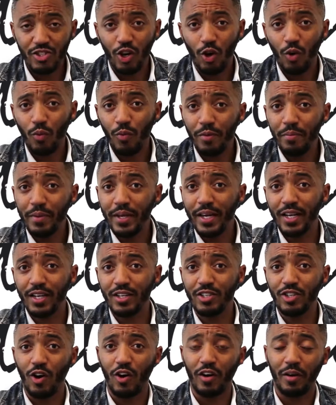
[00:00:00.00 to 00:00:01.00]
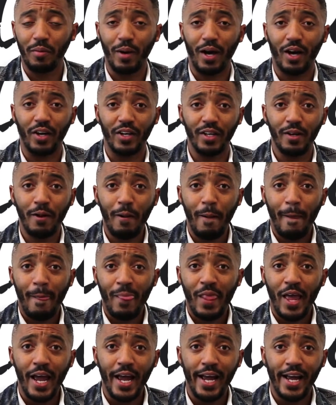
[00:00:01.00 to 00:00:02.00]
So we begin to talk about it,
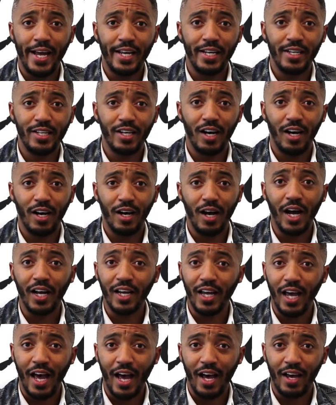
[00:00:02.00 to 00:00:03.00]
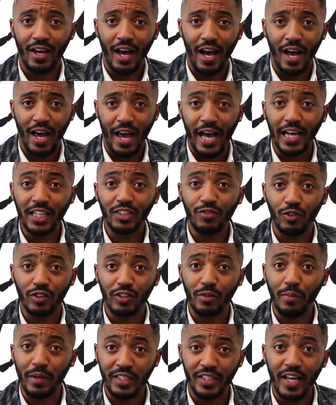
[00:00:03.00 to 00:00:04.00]
and I asked for
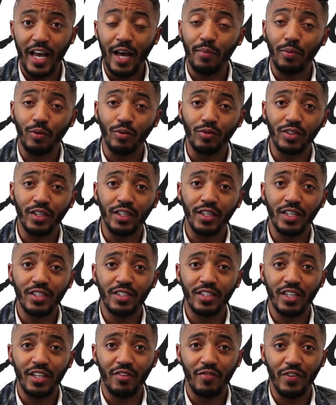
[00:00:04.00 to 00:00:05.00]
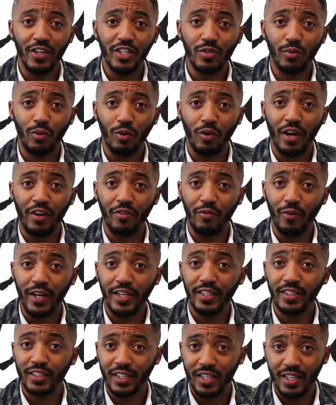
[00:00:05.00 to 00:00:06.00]
some examples, and this individual had
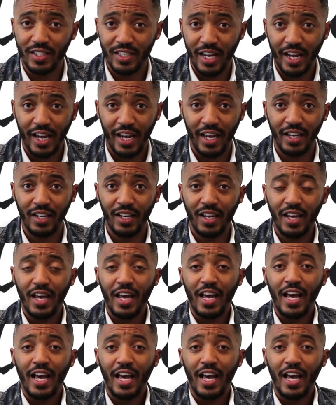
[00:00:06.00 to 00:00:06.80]
raised his hand,